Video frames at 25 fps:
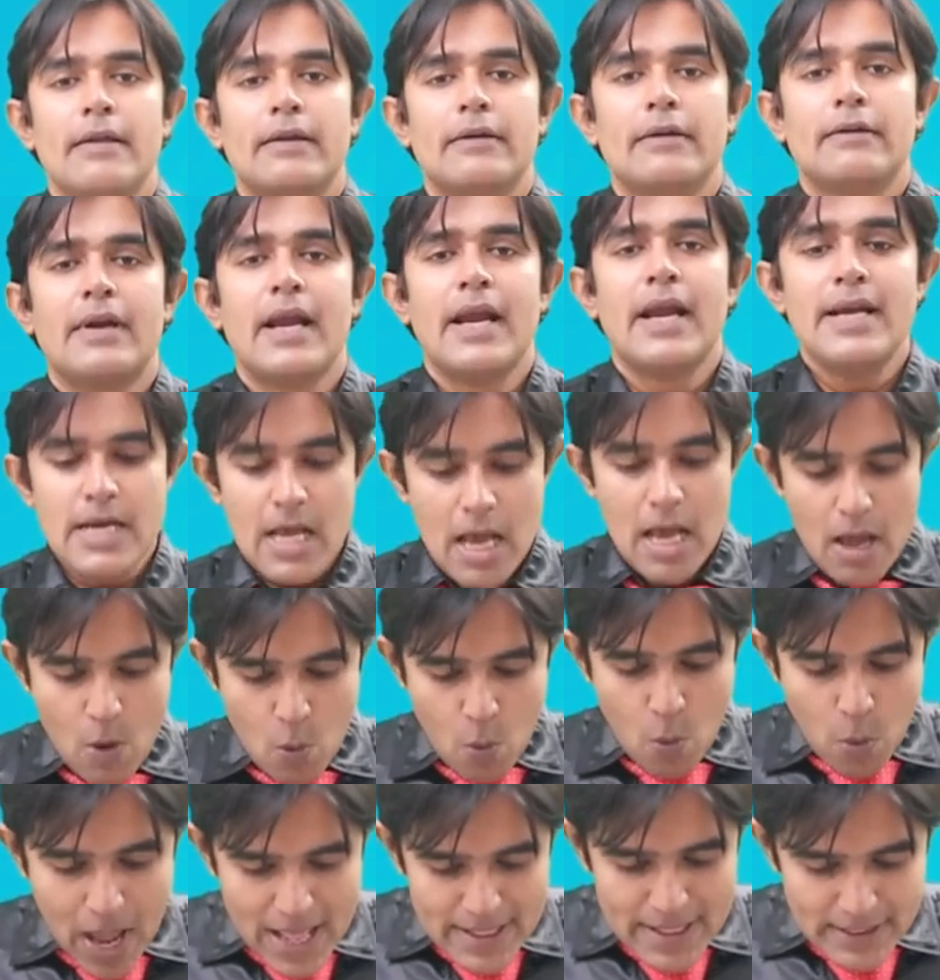right,
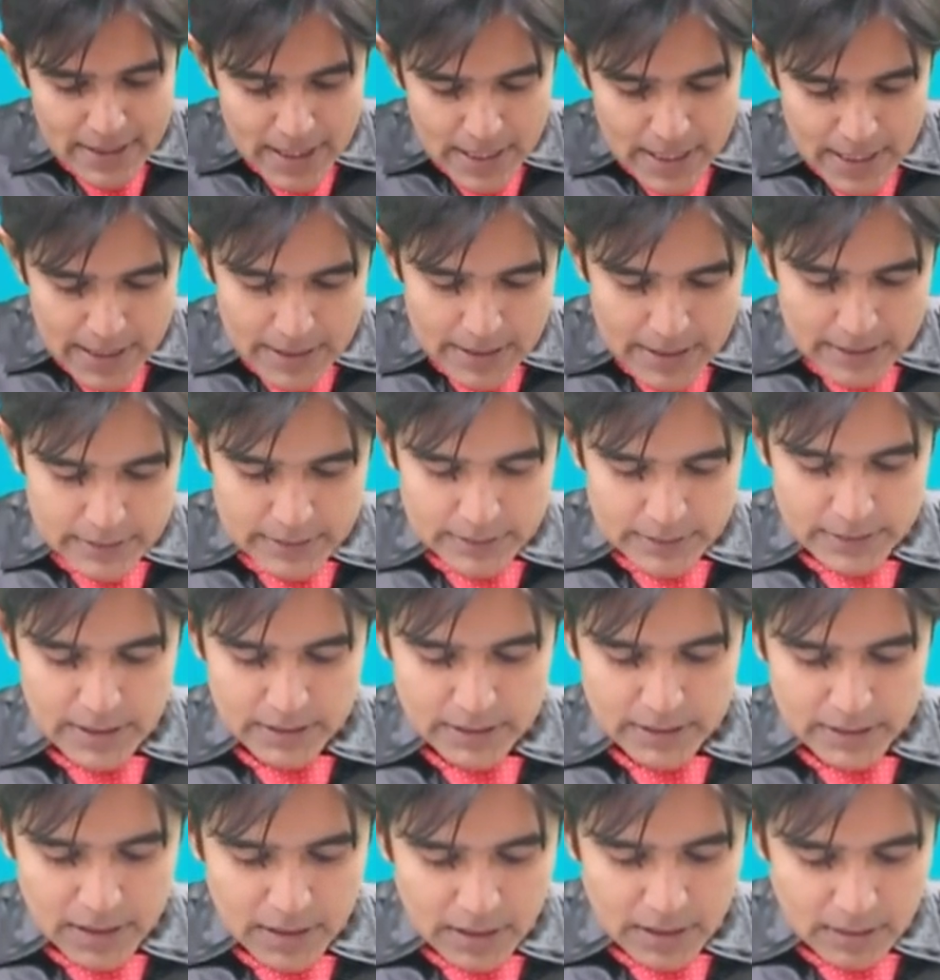when the
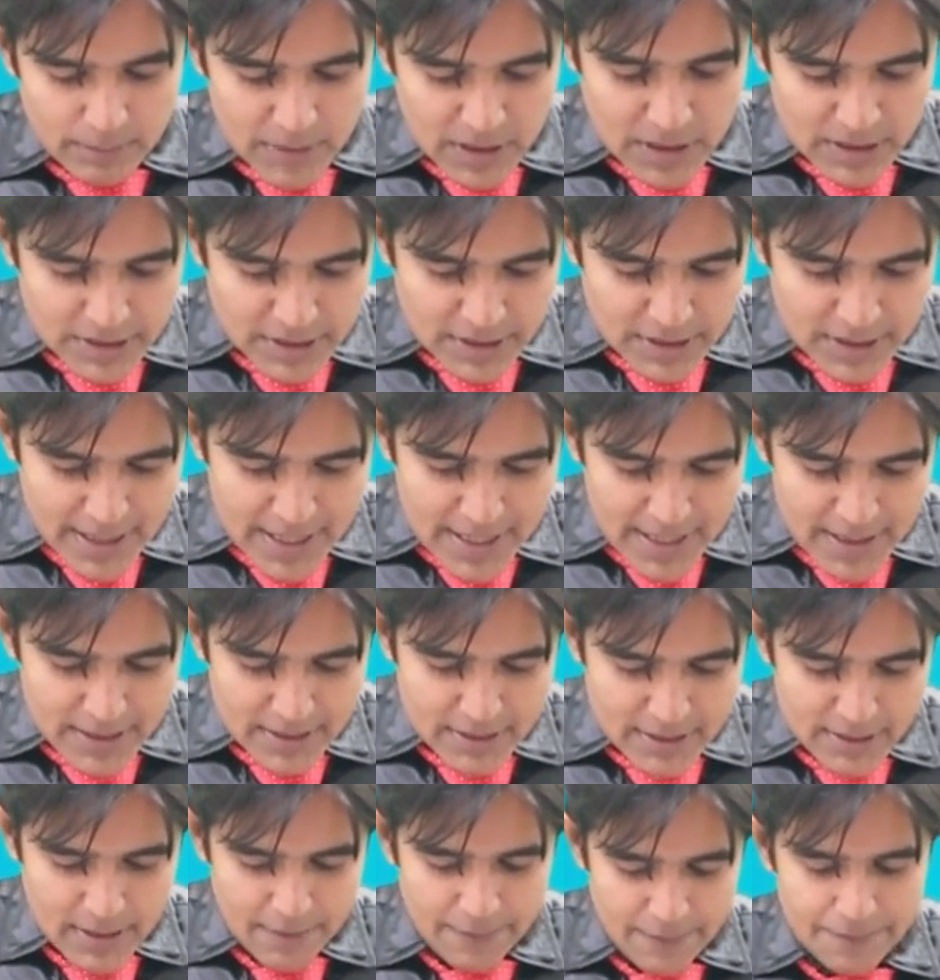thermal strain
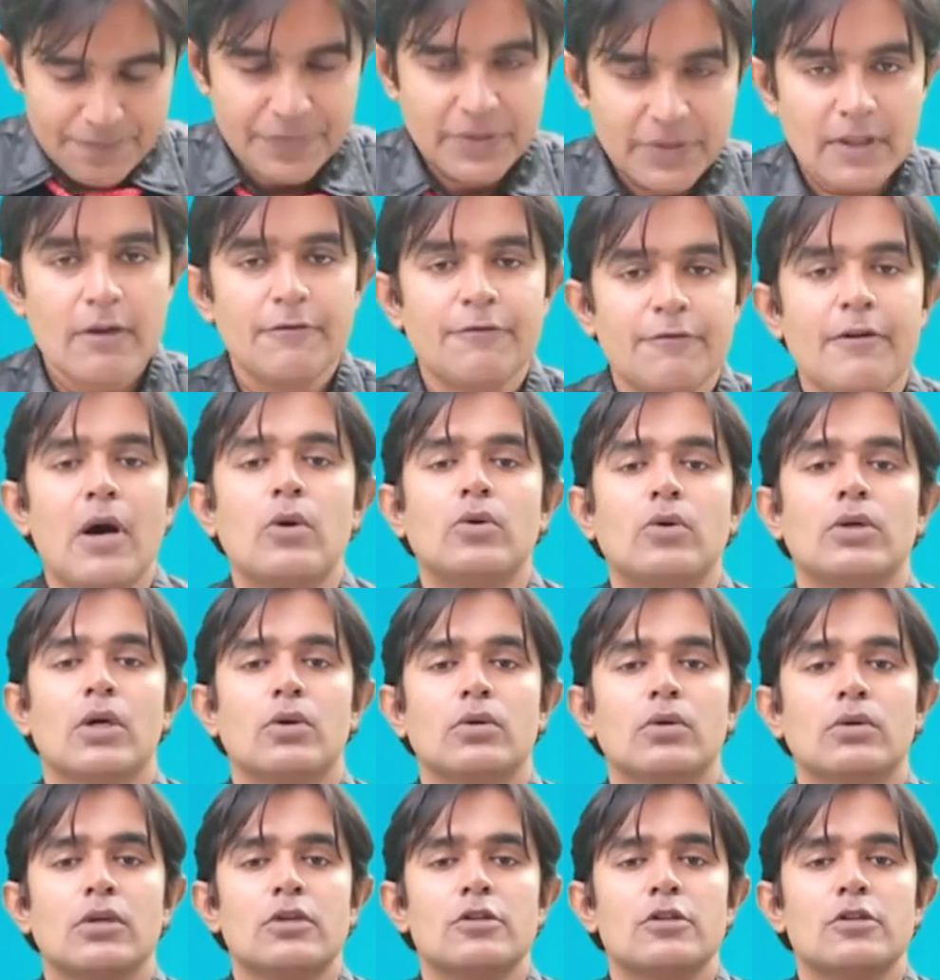is found out.